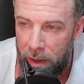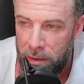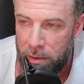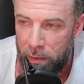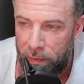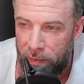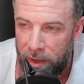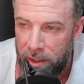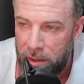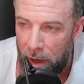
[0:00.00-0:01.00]
So
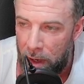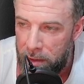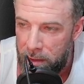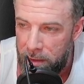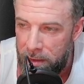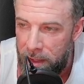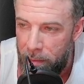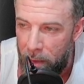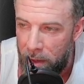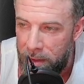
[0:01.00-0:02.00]
finished auctions, they
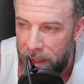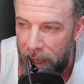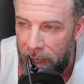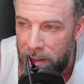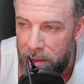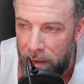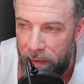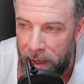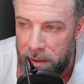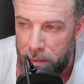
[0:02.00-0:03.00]
mark the edge of
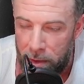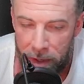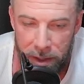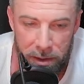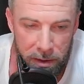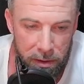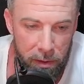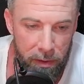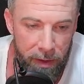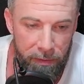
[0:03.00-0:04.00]
exploration. So
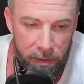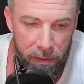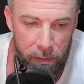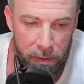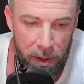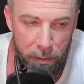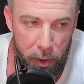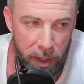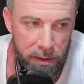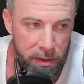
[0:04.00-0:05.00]
they've done
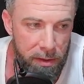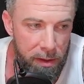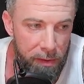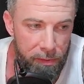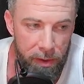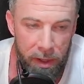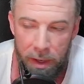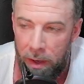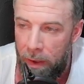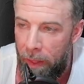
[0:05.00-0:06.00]
price discovery,
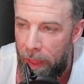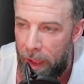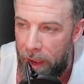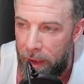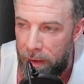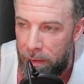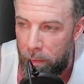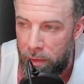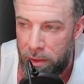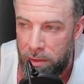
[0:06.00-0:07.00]
and
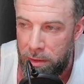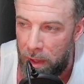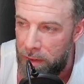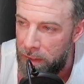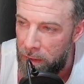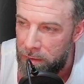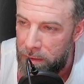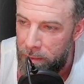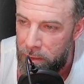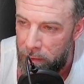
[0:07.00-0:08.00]
when there's nothing else to
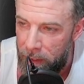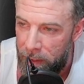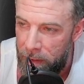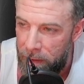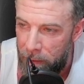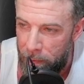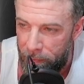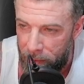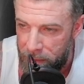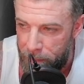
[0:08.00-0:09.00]
be traded, they
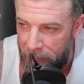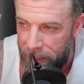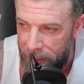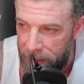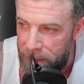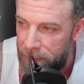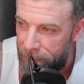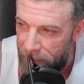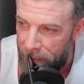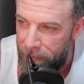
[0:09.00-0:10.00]
reverse back into
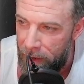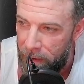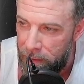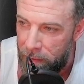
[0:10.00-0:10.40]
fair value.